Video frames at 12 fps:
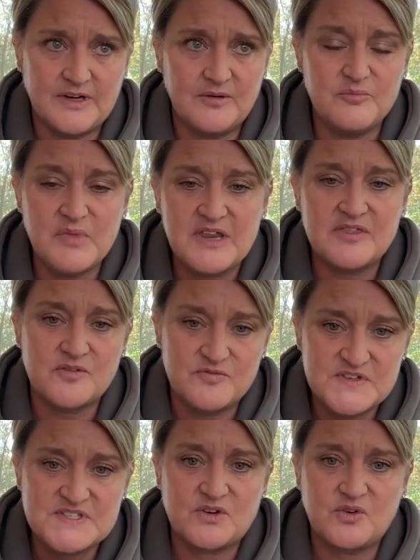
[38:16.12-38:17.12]
meet the
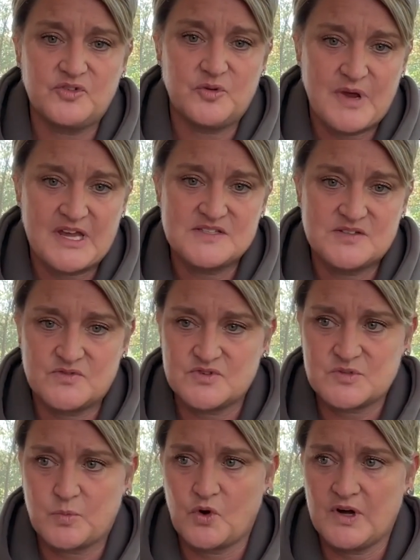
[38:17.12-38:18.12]
physical demands of your
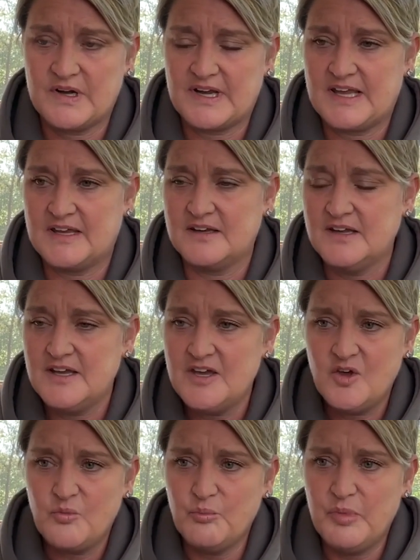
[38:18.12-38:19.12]
sport.
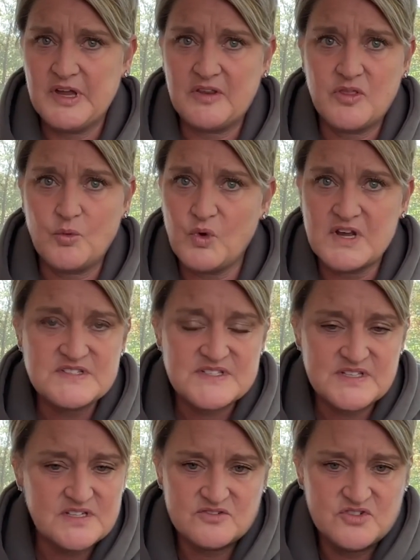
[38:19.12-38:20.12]
But the ones
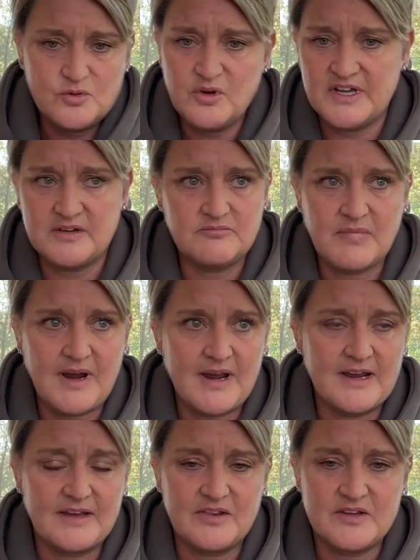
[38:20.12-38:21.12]
that do it,
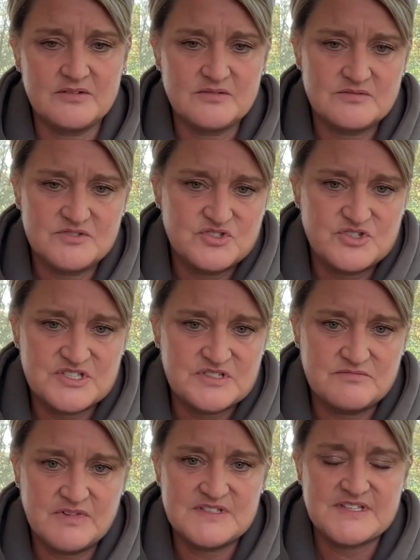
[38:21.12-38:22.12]

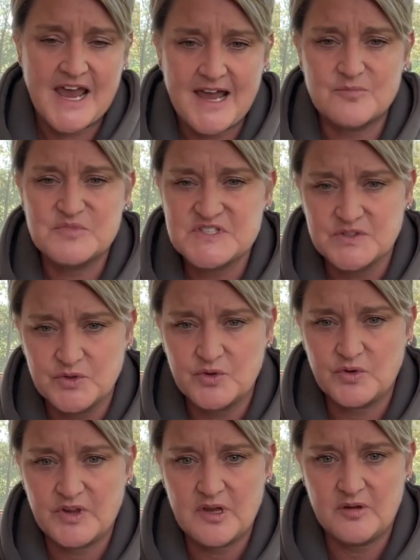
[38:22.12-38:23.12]
it's
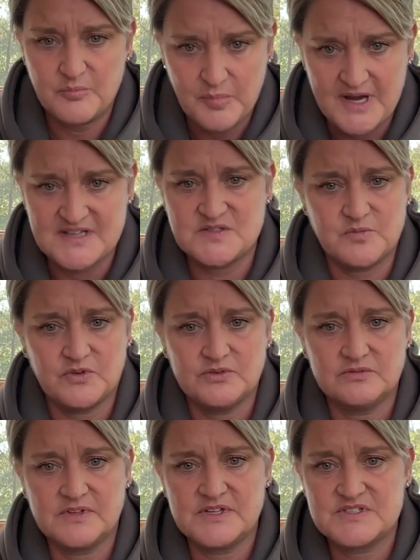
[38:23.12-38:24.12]
absolutely possible.
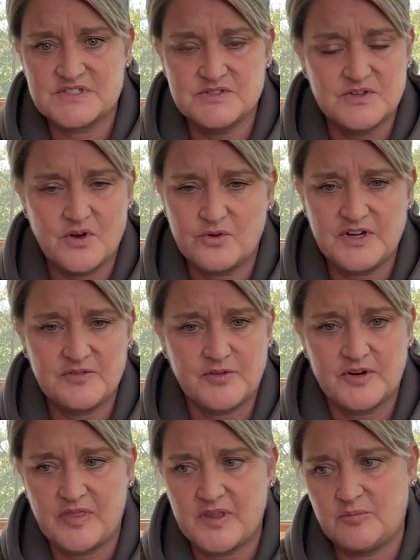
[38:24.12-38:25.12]
It's no
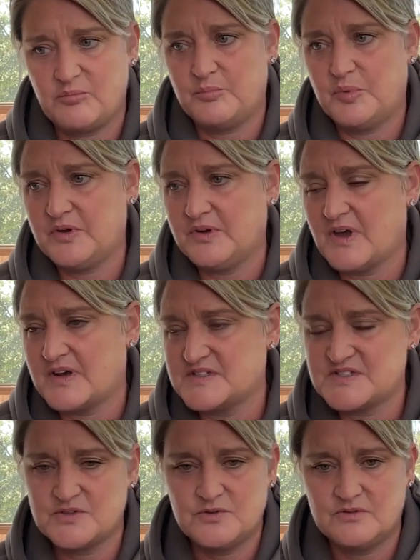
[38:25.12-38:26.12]
different than putting on a
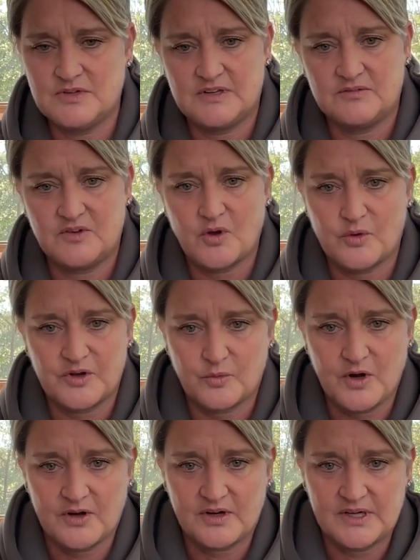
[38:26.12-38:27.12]
suit and going to
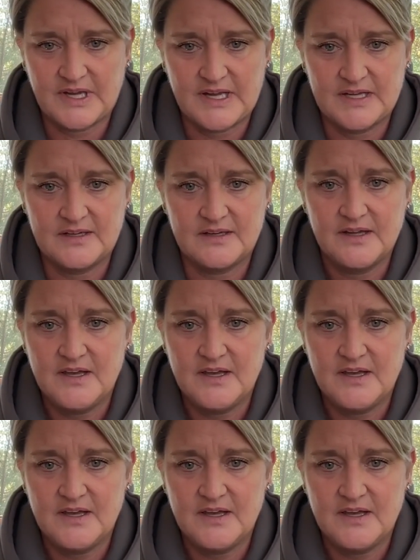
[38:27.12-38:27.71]
work. And